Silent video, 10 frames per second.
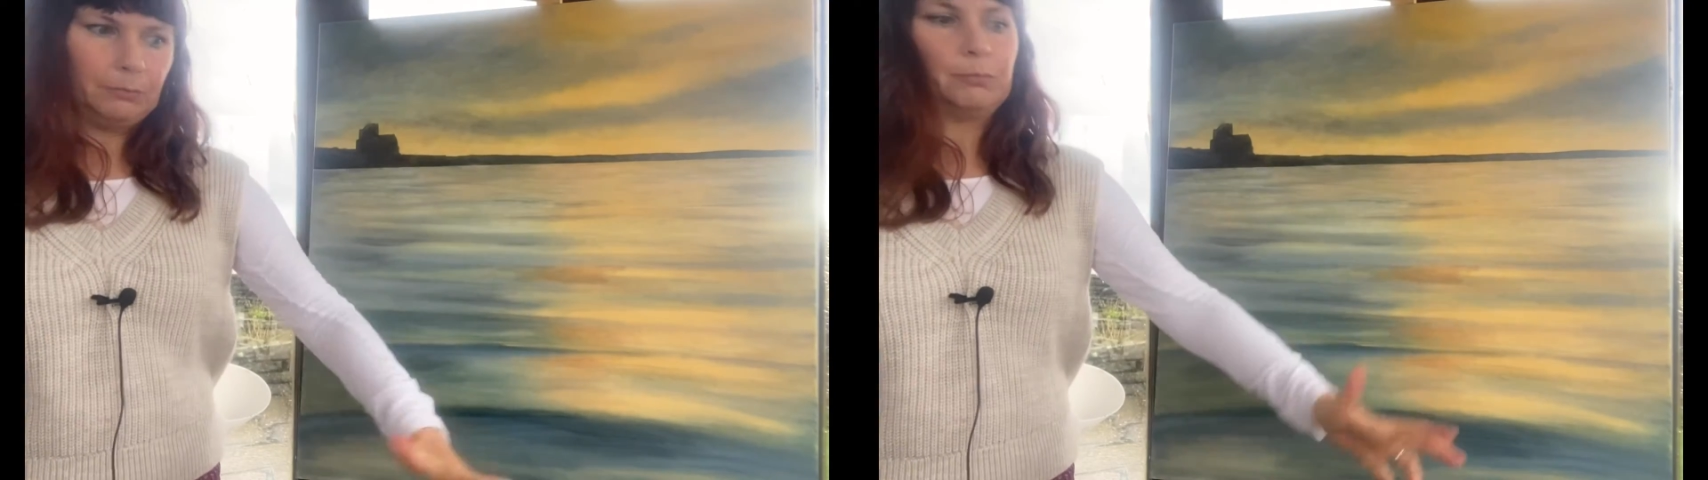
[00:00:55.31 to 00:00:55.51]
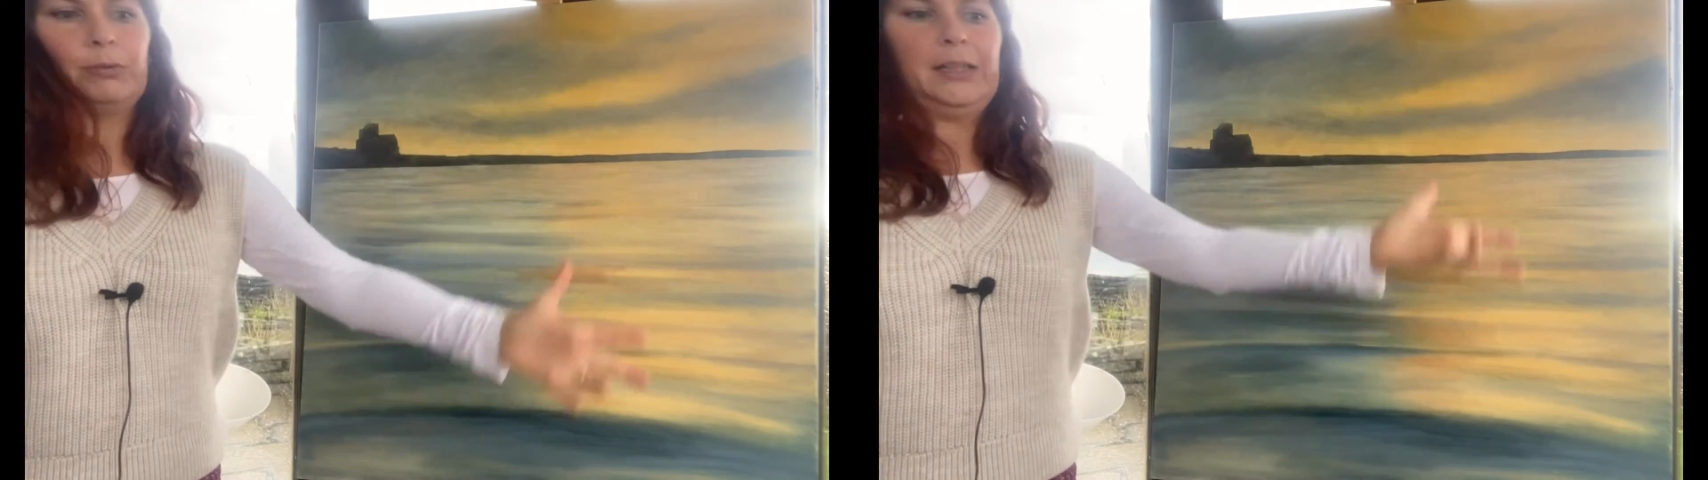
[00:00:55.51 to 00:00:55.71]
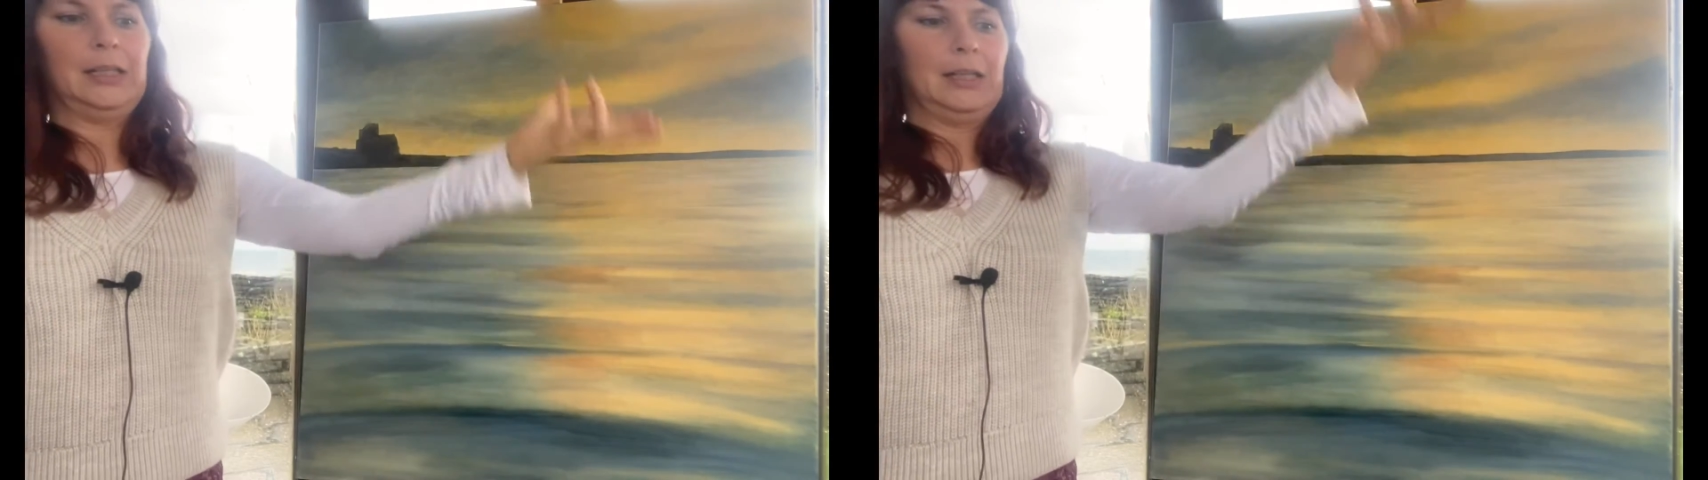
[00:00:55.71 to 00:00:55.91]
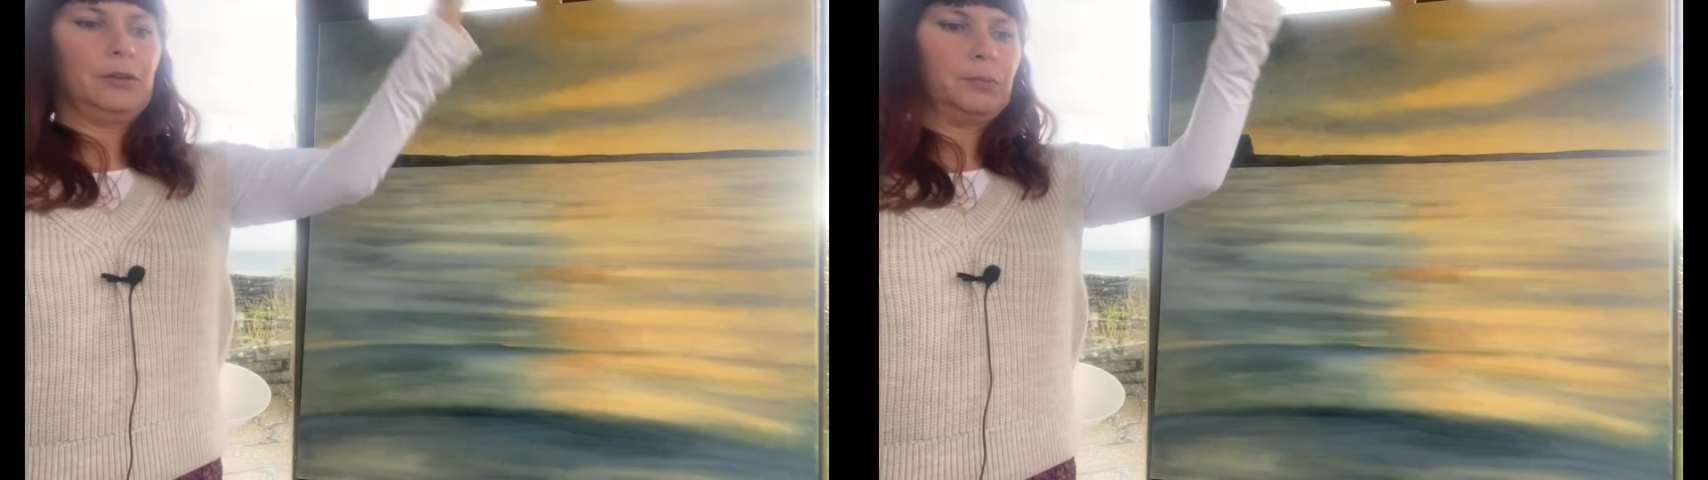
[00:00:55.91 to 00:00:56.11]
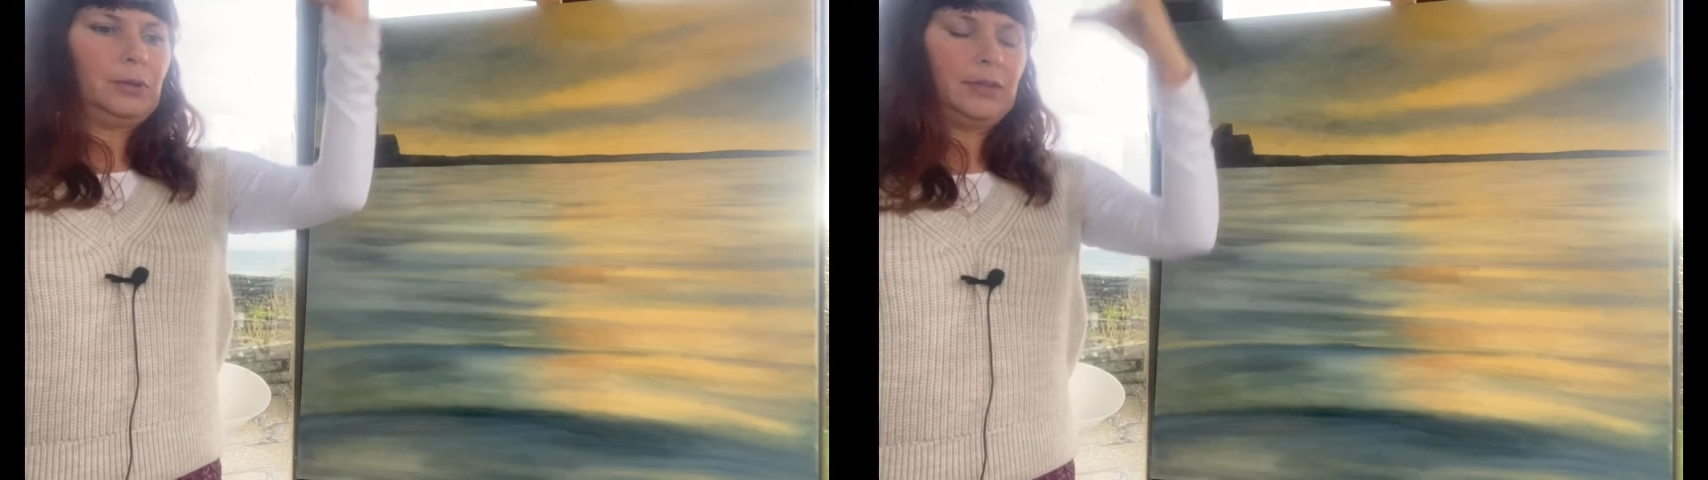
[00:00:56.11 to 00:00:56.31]
bringing it
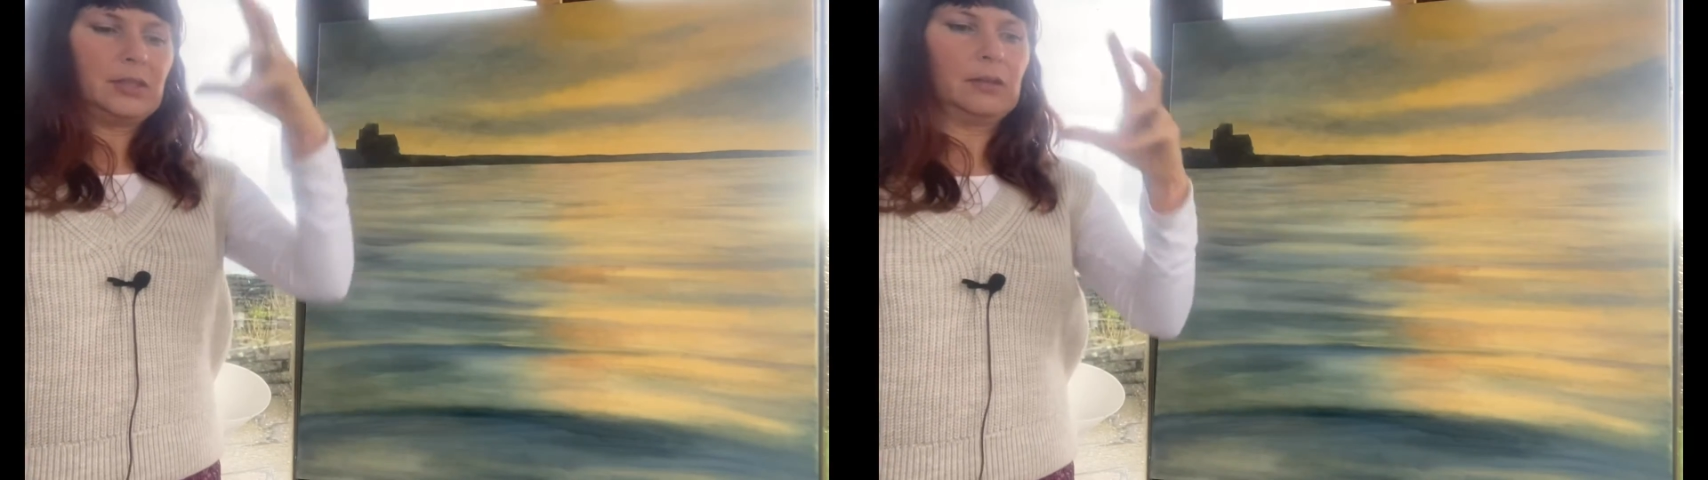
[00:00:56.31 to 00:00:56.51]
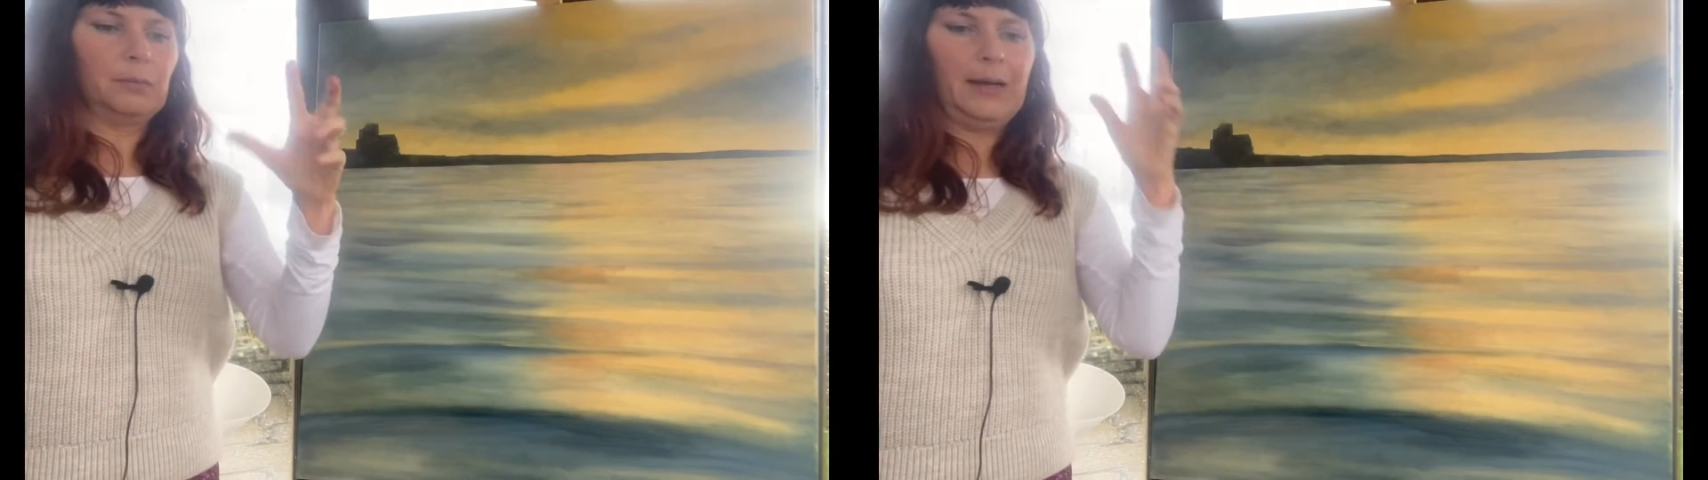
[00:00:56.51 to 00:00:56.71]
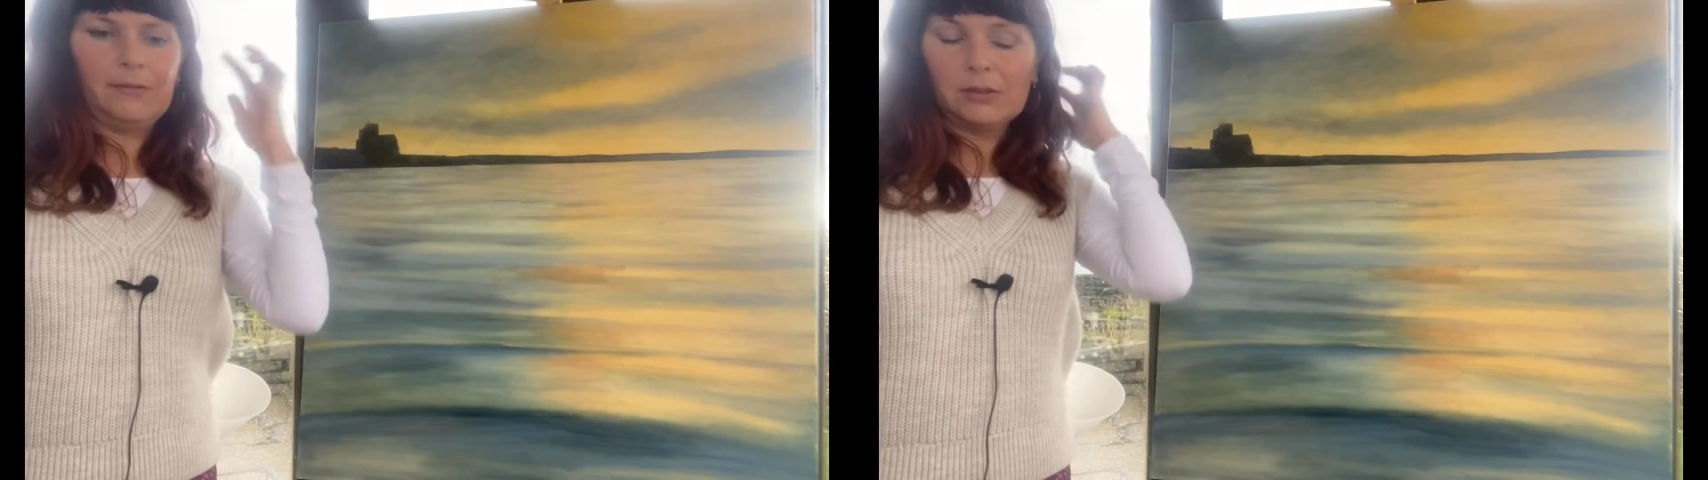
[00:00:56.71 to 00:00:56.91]
through into the waves.